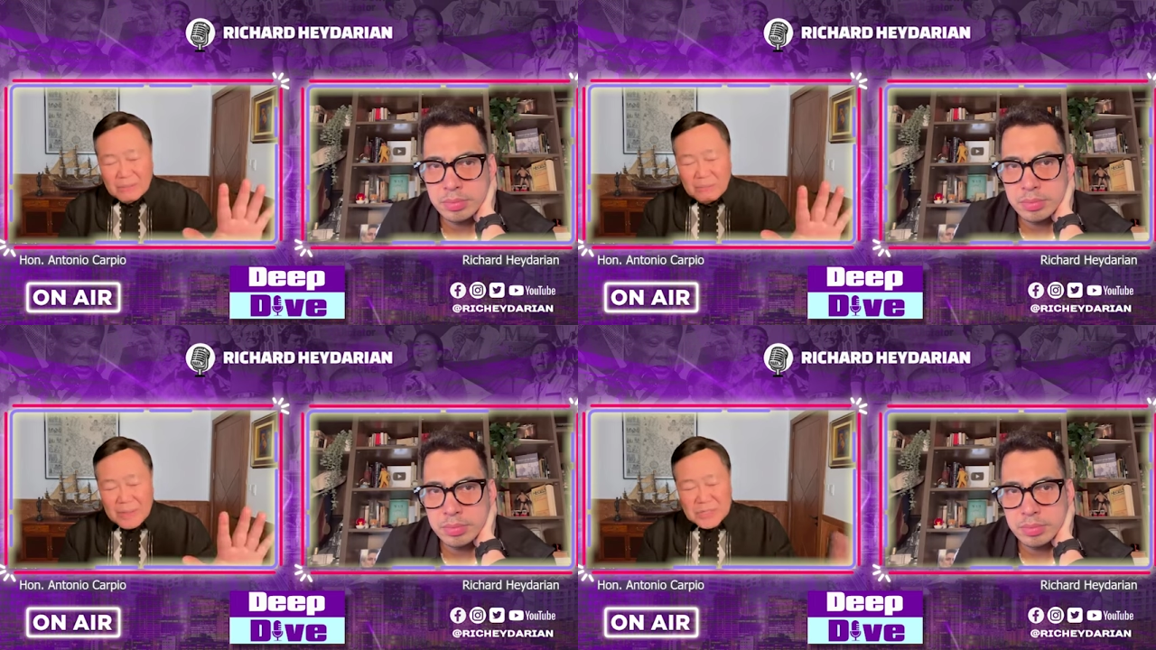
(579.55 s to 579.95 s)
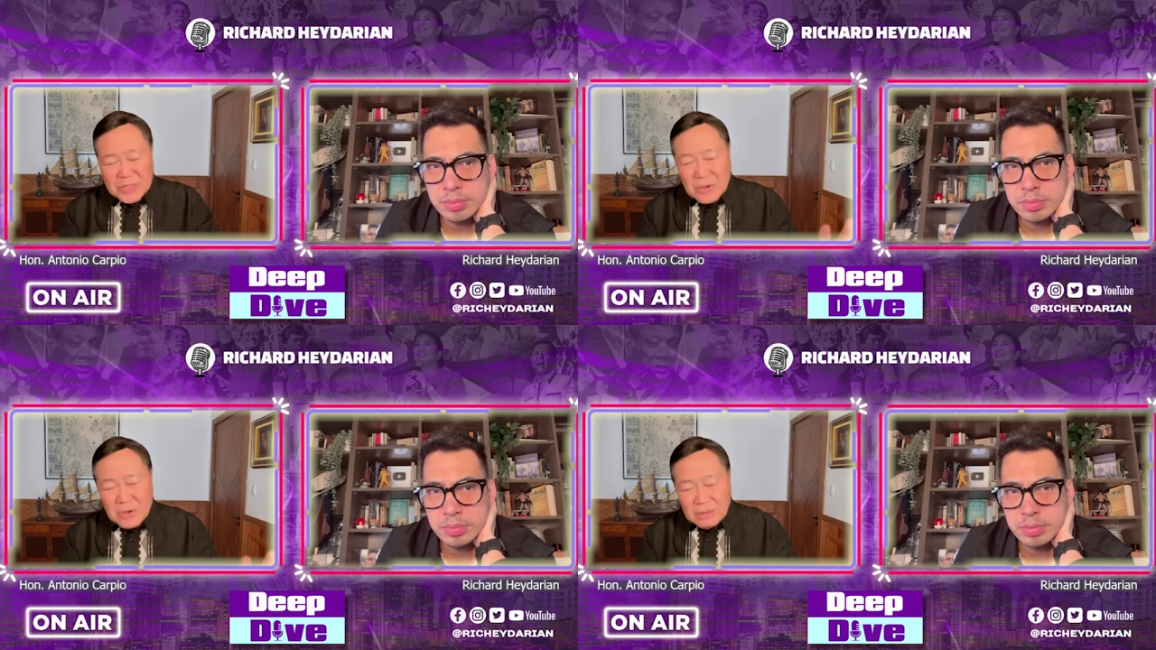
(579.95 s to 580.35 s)

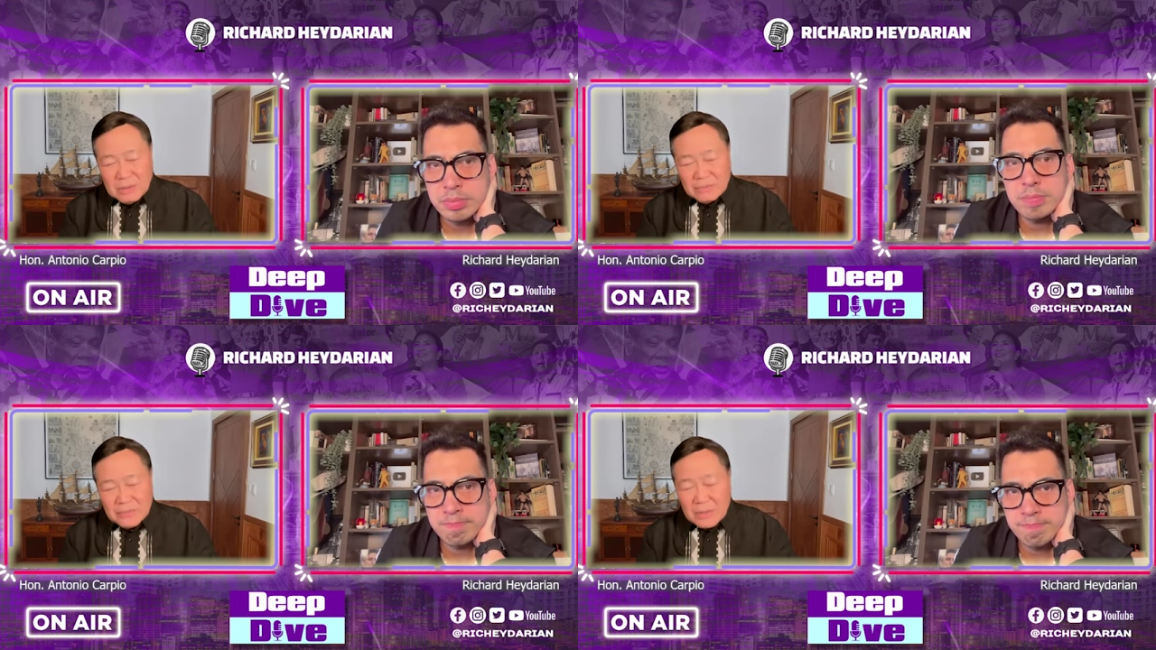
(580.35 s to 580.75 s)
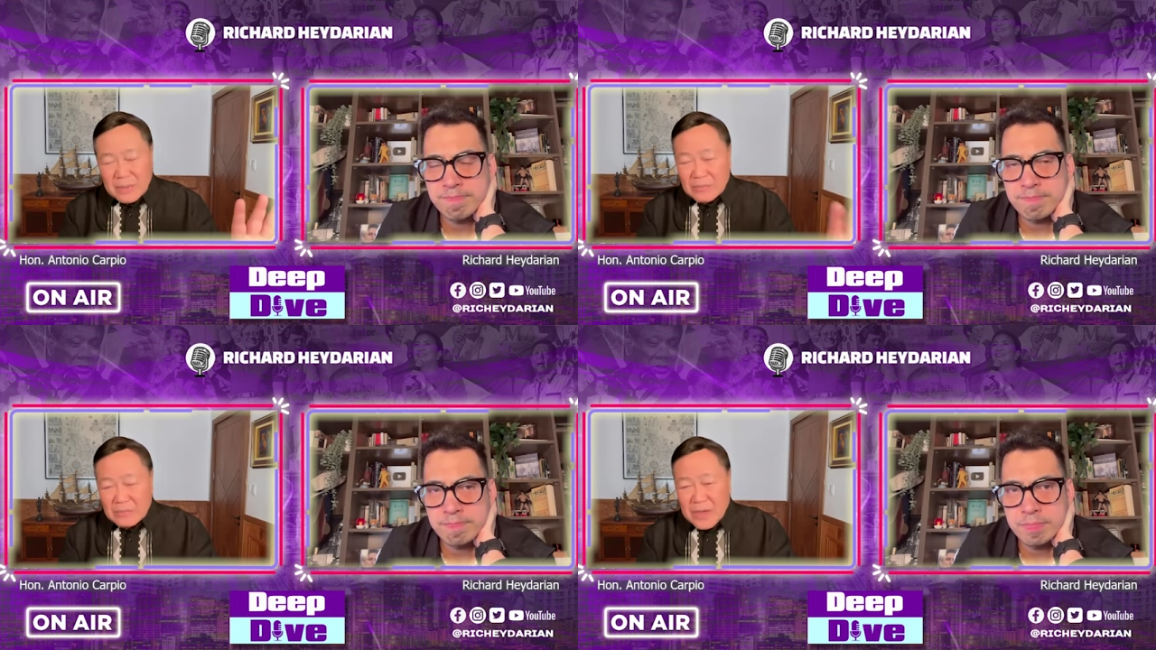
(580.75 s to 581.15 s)
Speaker 1: peso of
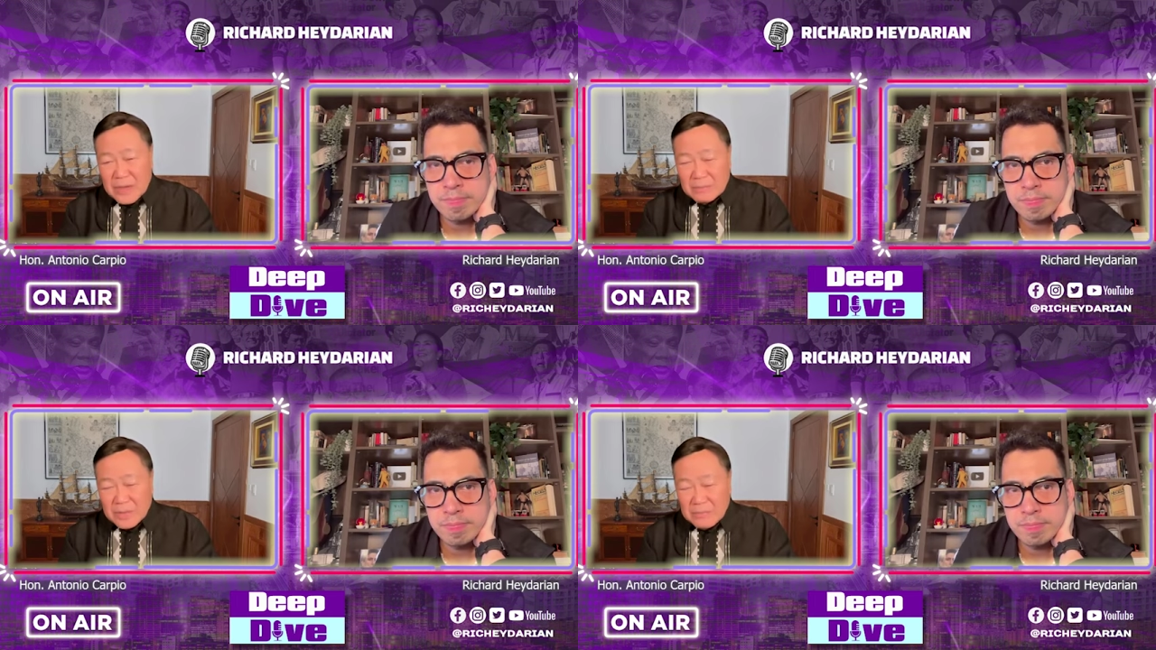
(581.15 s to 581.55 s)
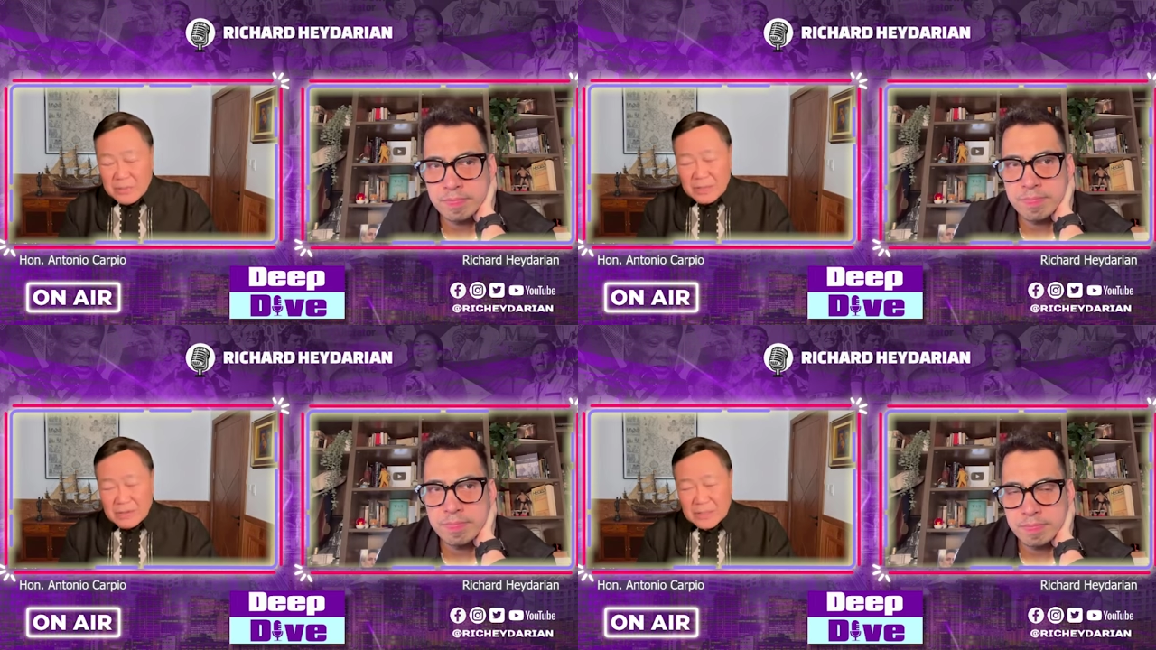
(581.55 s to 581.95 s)
government fund, maybe only